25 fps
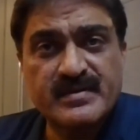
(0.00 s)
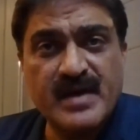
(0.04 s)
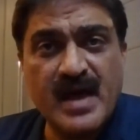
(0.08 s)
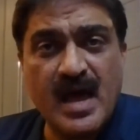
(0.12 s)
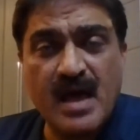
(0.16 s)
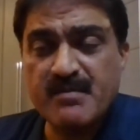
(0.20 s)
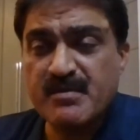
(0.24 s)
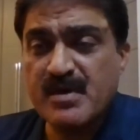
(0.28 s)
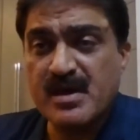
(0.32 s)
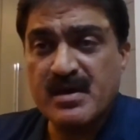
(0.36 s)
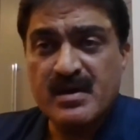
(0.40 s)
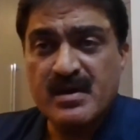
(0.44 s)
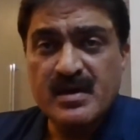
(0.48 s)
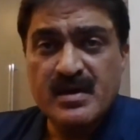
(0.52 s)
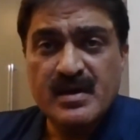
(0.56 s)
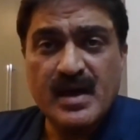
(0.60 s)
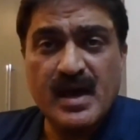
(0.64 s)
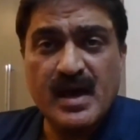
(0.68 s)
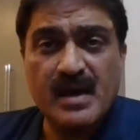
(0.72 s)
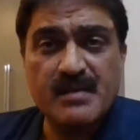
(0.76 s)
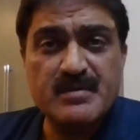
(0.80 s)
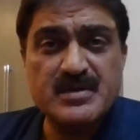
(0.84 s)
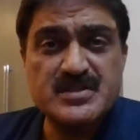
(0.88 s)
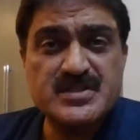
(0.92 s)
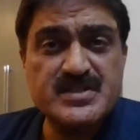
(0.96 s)

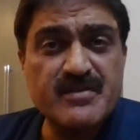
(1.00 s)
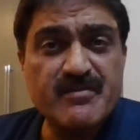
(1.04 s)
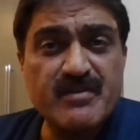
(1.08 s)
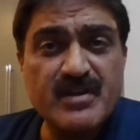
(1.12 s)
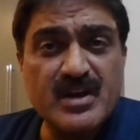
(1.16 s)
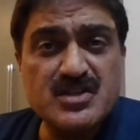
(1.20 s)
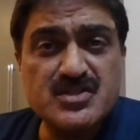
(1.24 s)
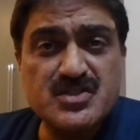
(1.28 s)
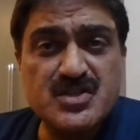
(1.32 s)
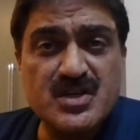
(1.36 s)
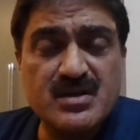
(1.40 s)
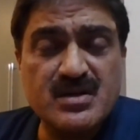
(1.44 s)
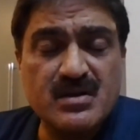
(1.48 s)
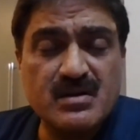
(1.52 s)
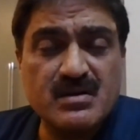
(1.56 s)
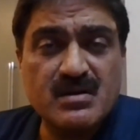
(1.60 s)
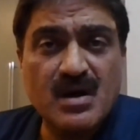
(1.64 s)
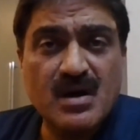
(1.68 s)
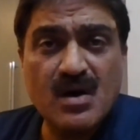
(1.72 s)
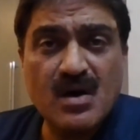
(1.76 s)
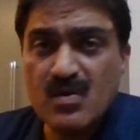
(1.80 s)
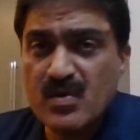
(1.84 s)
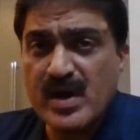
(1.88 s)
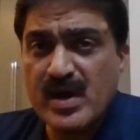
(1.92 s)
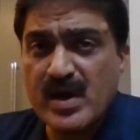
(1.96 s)
I'm a civil
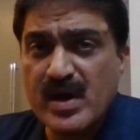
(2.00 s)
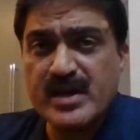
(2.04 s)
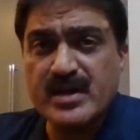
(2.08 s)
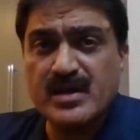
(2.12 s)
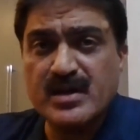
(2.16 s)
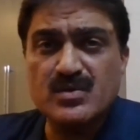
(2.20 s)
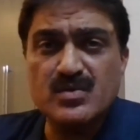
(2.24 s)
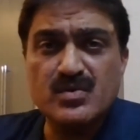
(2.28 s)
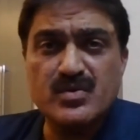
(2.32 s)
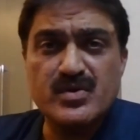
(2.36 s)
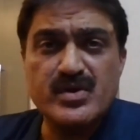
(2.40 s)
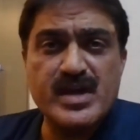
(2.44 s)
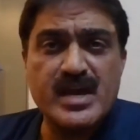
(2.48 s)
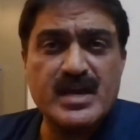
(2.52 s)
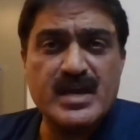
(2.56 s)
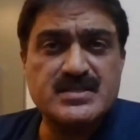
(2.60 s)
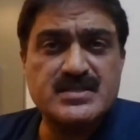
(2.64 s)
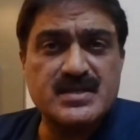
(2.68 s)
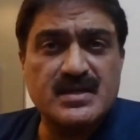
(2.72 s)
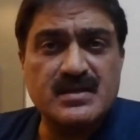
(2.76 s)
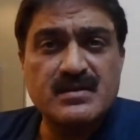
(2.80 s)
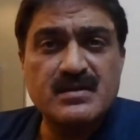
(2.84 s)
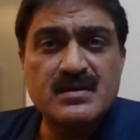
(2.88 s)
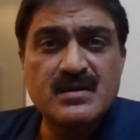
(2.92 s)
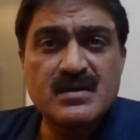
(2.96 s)
engineer. How I can do
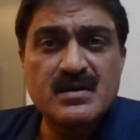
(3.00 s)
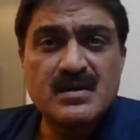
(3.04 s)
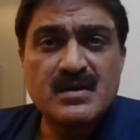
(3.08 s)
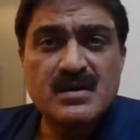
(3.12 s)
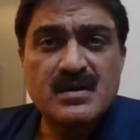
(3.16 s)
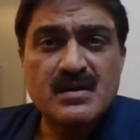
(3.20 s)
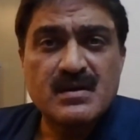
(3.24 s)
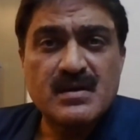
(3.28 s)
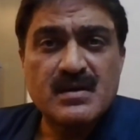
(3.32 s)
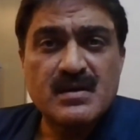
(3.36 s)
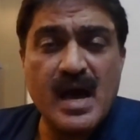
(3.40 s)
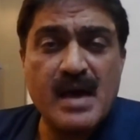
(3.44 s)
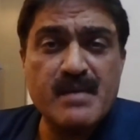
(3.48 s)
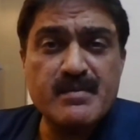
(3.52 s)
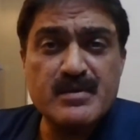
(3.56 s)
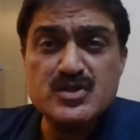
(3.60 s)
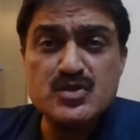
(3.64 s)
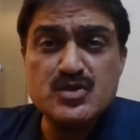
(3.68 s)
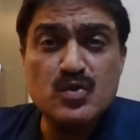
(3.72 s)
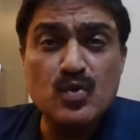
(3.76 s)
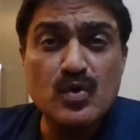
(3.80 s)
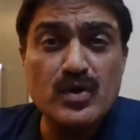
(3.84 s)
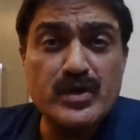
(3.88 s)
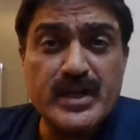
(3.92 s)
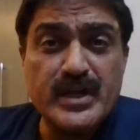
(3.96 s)
DXN? I'm a
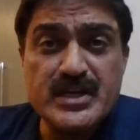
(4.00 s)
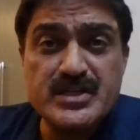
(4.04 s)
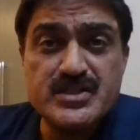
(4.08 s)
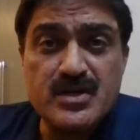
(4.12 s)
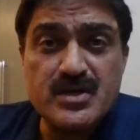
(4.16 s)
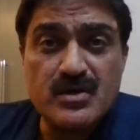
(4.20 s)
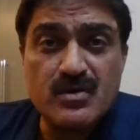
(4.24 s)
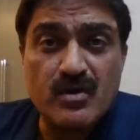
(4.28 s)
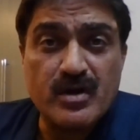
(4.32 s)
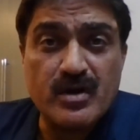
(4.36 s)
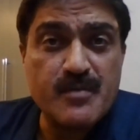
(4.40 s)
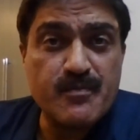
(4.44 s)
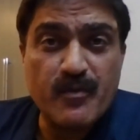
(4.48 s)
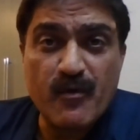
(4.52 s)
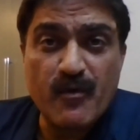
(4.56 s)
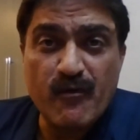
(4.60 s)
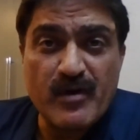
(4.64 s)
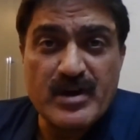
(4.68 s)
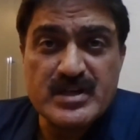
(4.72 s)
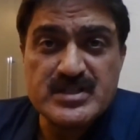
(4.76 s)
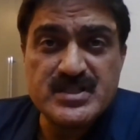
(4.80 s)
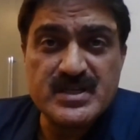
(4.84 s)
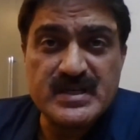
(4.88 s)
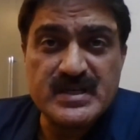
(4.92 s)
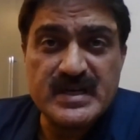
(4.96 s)
school teacher or a
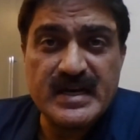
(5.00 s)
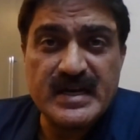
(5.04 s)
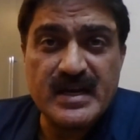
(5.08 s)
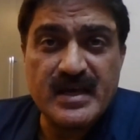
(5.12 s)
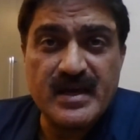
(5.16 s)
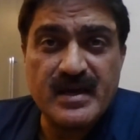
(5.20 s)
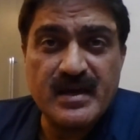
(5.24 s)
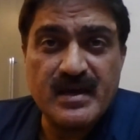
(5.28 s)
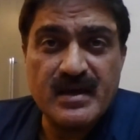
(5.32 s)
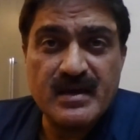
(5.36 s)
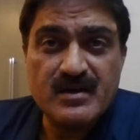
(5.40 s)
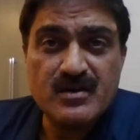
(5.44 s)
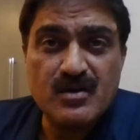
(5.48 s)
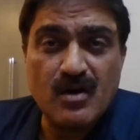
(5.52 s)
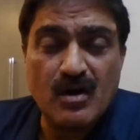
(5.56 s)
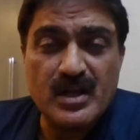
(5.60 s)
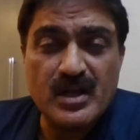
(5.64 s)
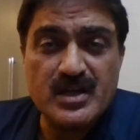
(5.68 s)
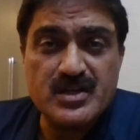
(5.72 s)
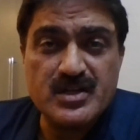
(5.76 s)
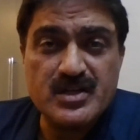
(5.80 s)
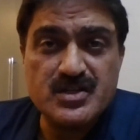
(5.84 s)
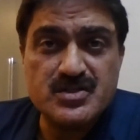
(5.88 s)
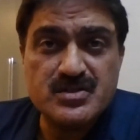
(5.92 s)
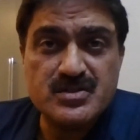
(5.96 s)
professor in a
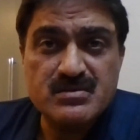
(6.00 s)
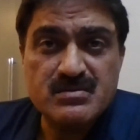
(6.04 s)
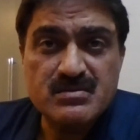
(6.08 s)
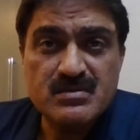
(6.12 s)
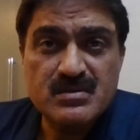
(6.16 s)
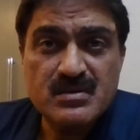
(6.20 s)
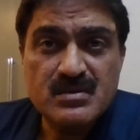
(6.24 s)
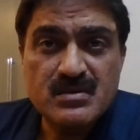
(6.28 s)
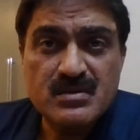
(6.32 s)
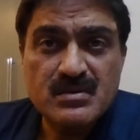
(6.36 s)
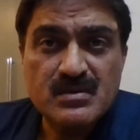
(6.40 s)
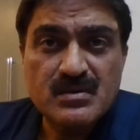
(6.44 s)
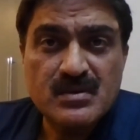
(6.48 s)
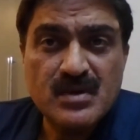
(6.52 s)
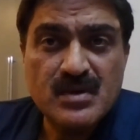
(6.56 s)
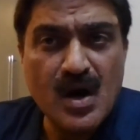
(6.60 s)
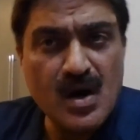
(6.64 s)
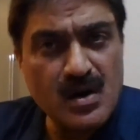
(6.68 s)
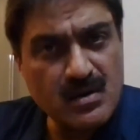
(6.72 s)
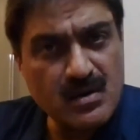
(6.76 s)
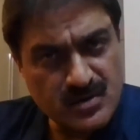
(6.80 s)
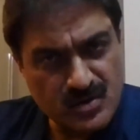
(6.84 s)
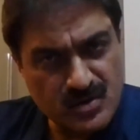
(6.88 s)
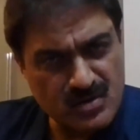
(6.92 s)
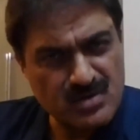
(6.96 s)
college.
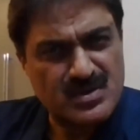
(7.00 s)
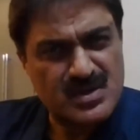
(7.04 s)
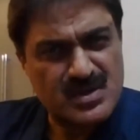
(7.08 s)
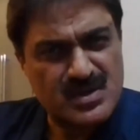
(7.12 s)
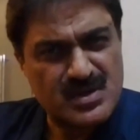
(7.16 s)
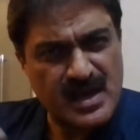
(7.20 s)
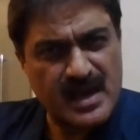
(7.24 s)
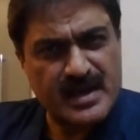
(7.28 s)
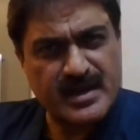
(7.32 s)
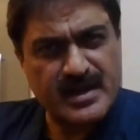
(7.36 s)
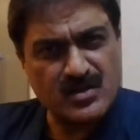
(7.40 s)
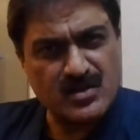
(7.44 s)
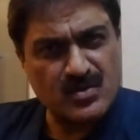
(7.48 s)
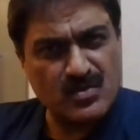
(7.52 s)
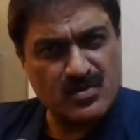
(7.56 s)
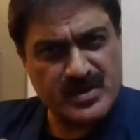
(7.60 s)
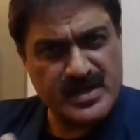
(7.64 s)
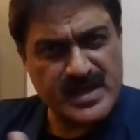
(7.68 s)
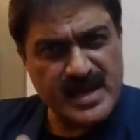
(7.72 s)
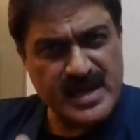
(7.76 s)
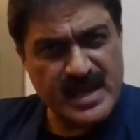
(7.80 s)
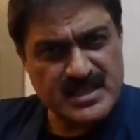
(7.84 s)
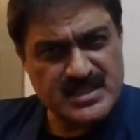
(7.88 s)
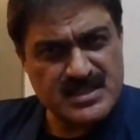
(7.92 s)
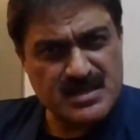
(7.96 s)
How do you think I can do
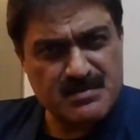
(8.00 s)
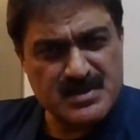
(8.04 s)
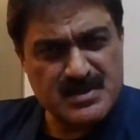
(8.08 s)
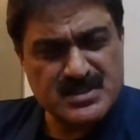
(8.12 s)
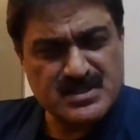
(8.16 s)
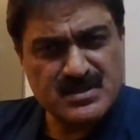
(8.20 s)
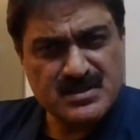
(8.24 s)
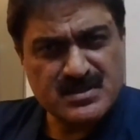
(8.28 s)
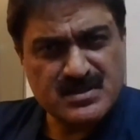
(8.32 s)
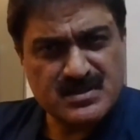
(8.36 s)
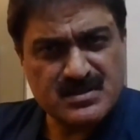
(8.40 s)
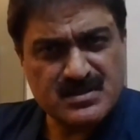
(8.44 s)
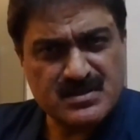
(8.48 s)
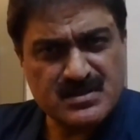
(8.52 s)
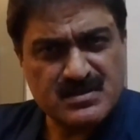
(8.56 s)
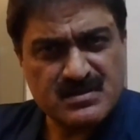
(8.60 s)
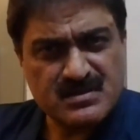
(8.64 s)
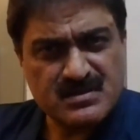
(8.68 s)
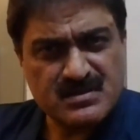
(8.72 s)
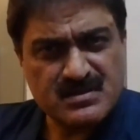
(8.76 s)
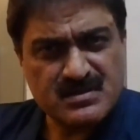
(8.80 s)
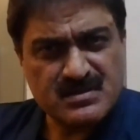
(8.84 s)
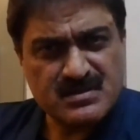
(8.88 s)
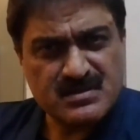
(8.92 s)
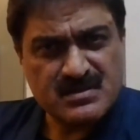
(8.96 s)
DXN business?
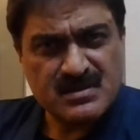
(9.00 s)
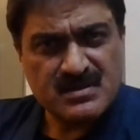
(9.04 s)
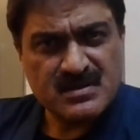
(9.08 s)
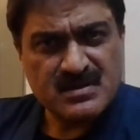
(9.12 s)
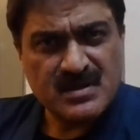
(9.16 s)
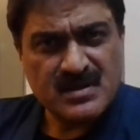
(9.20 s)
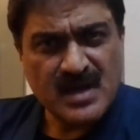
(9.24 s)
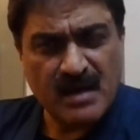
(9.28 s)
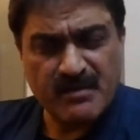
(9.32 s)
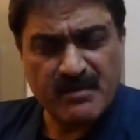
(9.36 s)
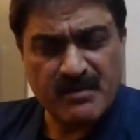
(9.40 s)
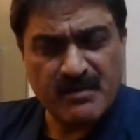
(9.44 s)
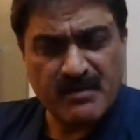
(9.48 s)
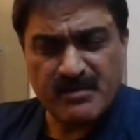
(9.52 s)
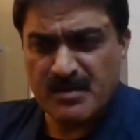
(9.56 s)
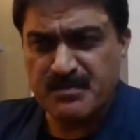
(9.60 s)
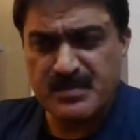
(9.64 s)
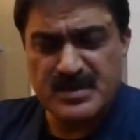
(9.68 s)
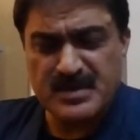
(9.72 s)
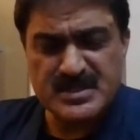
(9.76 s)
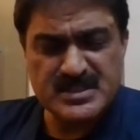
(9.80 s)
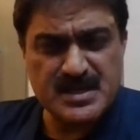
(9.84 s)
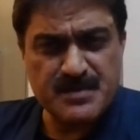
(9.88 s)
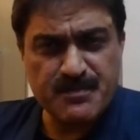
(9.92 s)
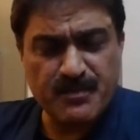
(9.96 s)
I'm
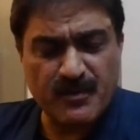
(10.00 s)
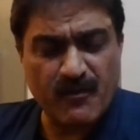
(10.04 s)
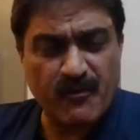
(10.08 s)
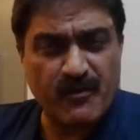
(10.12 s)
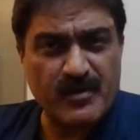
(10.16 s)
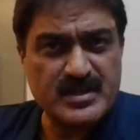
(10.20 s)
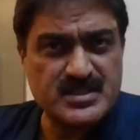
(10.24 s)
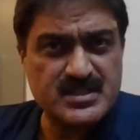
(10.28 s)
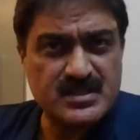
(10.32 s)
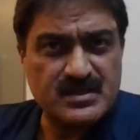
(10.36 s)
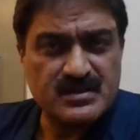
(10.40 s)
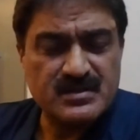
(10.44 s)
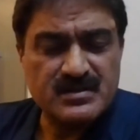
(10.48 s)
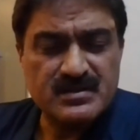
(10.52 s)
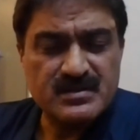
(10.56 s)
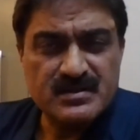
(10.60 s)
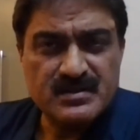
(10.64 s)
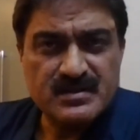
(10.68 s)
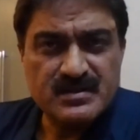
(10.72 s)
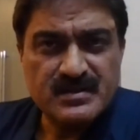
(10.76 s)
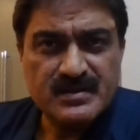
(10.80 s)
a busy professor.